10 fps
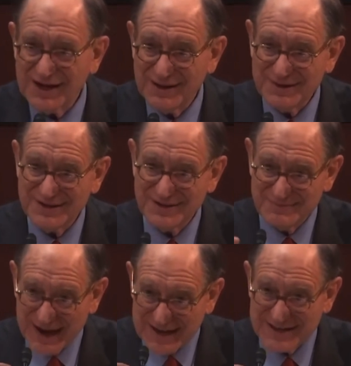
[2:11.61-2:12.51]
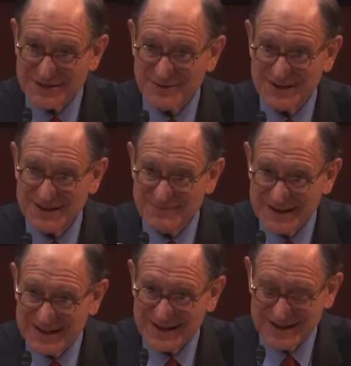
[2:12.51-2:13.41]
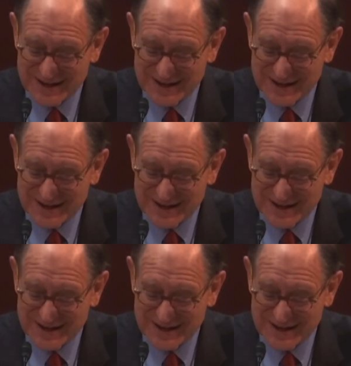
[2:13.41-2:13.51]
coming to my district and meeting